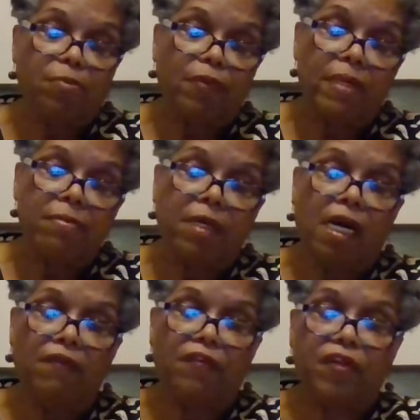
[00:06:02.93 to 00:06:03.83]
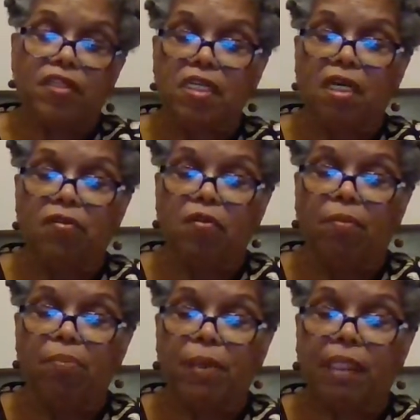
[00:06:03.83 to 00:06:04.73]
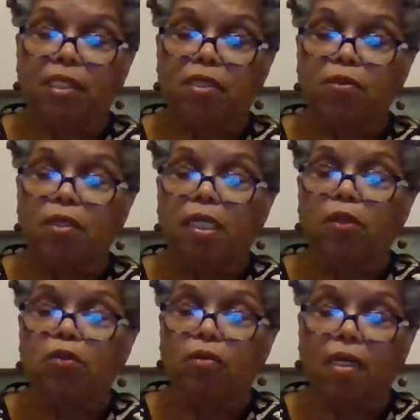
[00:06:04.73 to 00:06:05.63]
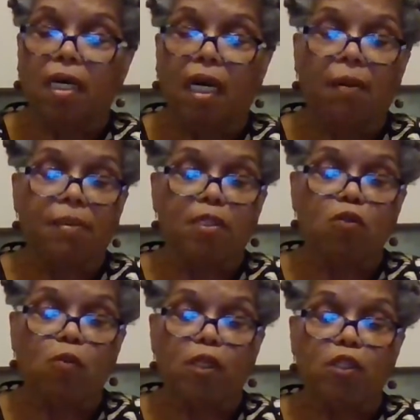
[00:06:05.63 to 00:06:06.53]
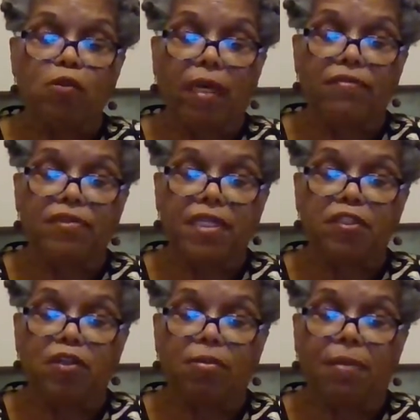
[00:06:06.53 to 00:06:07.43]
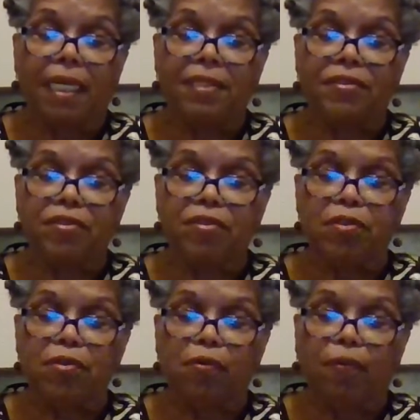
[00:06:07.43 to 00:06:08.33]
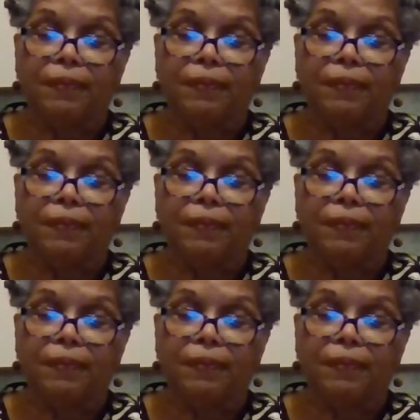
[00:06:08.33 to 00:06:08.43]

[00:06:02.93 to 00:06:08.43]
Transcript: supreme confidence in your ability to accomplish what you have set your mind to do.